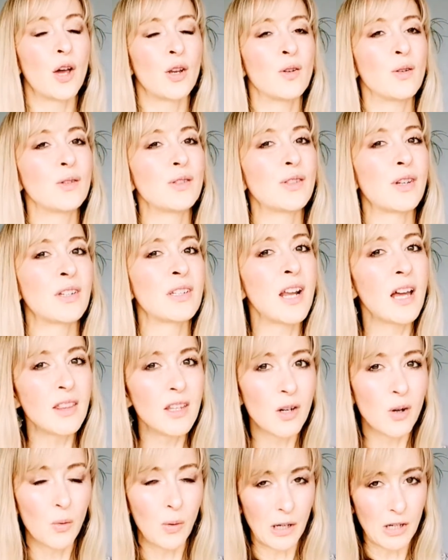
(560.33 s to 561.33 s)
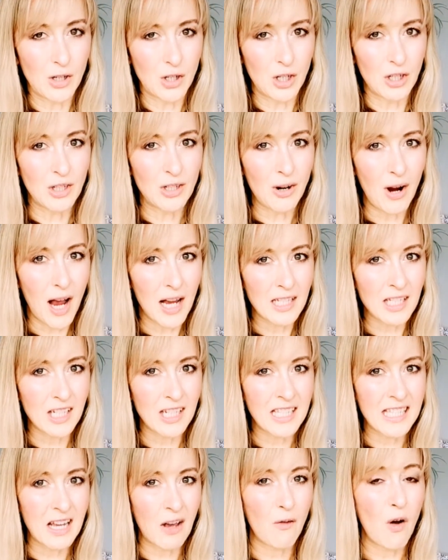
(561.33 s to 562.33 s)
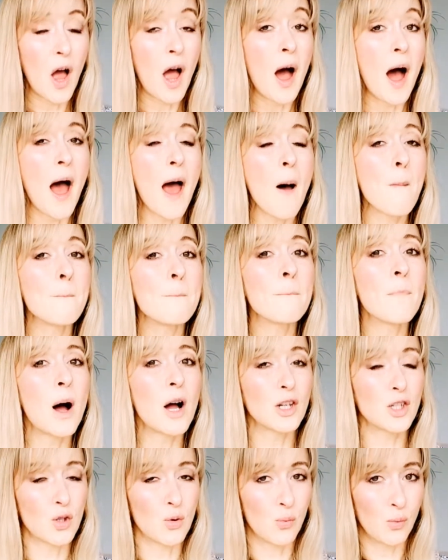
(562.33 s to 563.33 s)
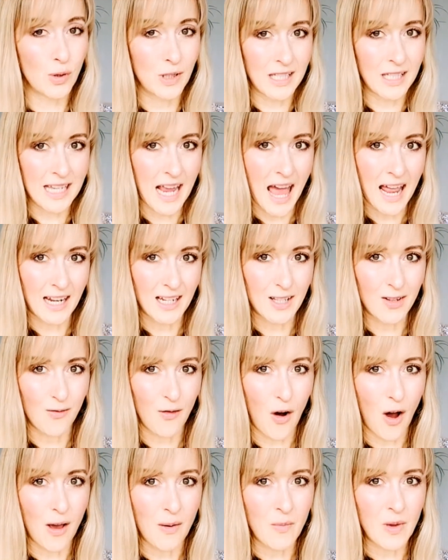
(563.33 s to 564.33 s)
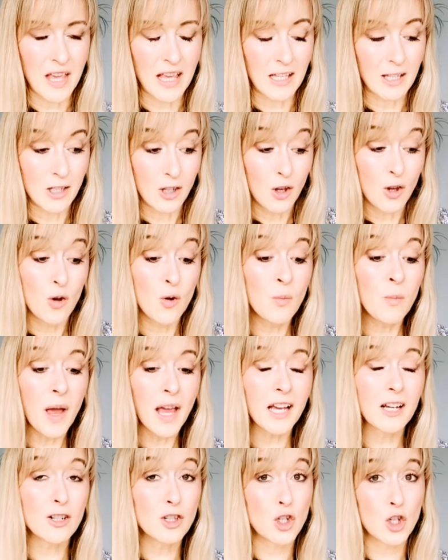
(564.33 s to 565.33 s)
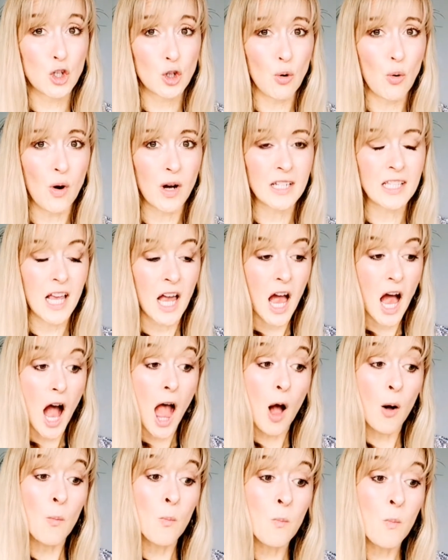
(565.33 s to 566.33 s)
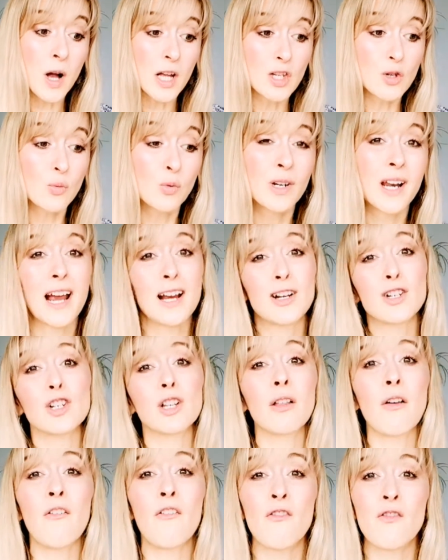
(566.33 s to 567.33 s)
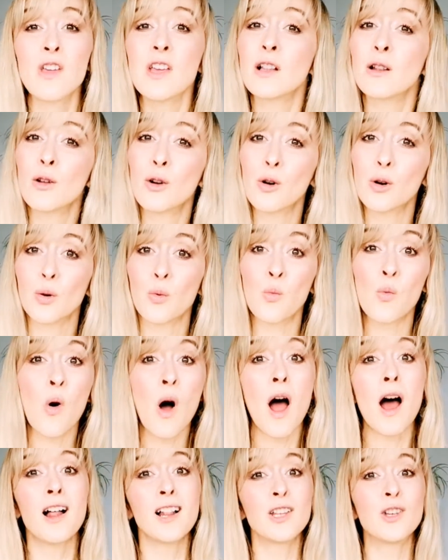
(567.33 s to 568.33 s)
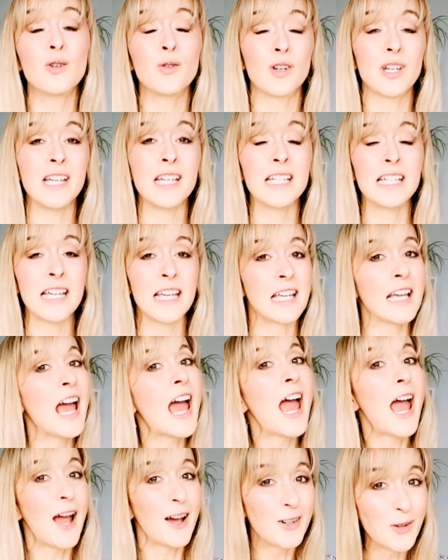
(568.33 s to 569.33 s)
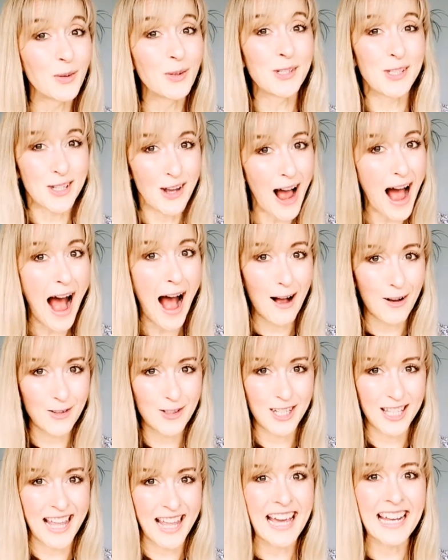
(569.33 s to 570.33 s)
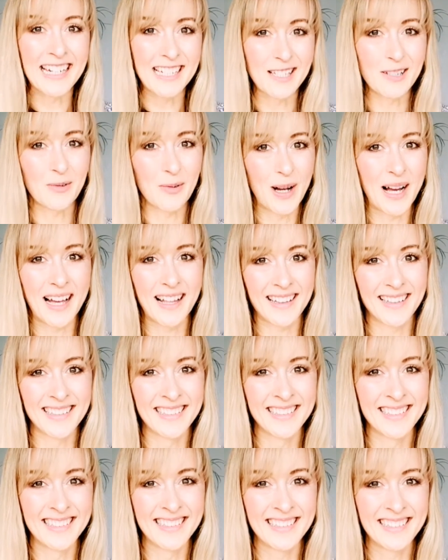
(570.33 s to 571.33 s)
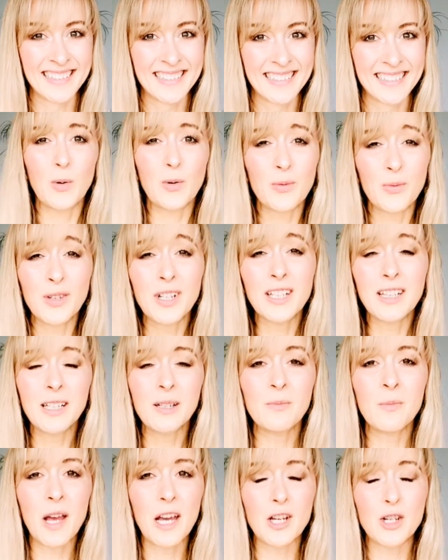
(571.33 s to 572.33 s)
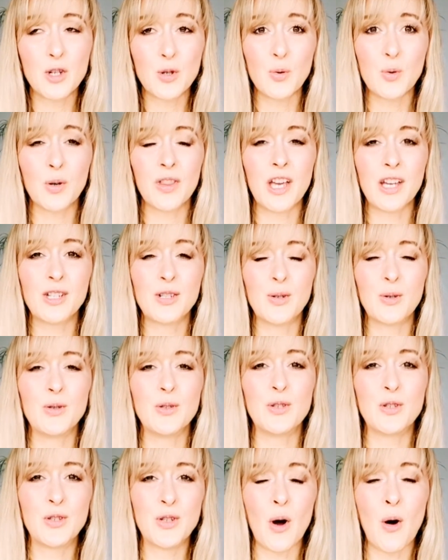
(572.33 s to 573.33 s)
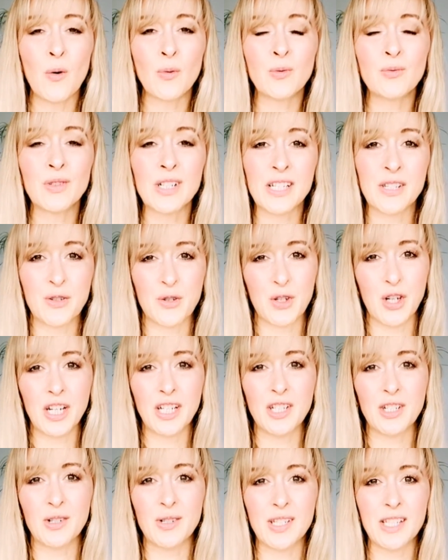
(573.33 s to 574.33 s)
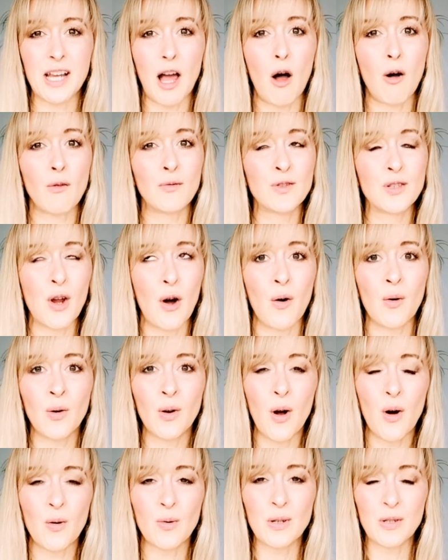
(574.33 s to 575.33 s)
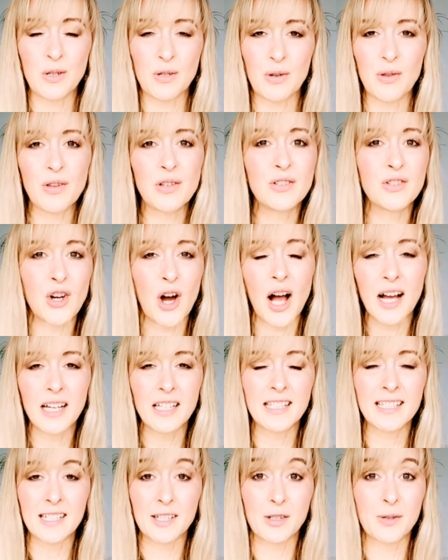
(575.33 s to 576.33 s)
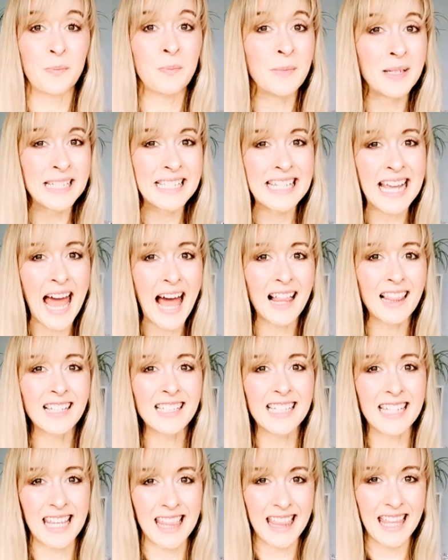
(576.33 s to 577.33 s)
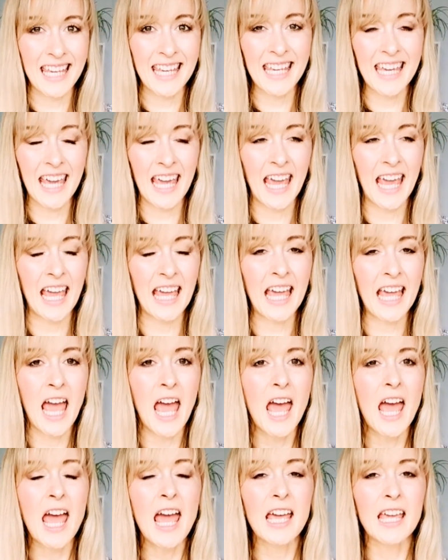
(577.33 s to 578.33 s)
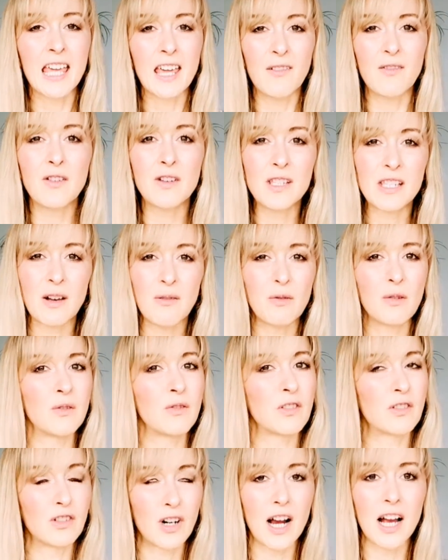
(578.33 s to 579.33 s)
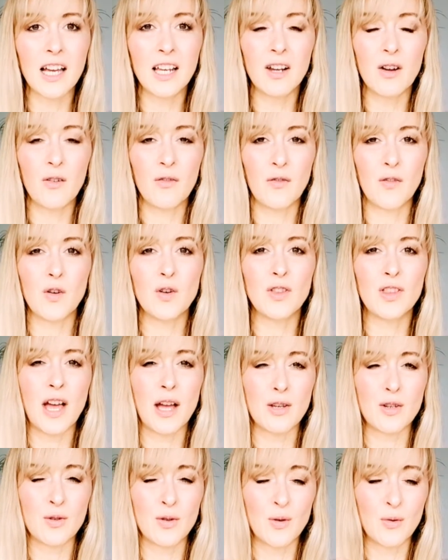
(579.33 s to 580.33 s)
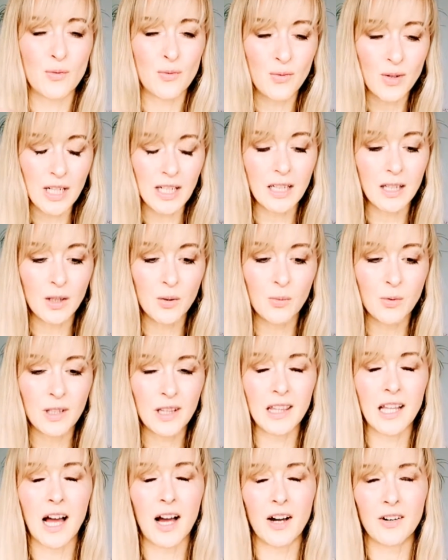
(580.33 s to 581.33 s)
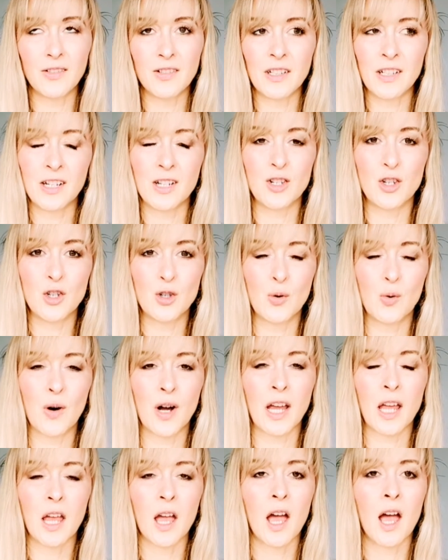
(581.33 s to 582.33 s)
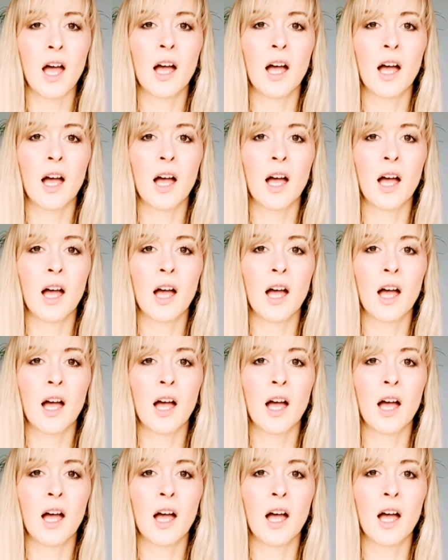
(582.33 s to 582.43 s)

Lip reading: And also another question to ask yourself, how much would satisfy me? So you make a choice, how much would actually feel good while you're eating, and also after that as well. But really make sure that you don't restrict yourself, don't go into the dietist mentality thinking. Give yourself a variety of food that you really would love and enjoy,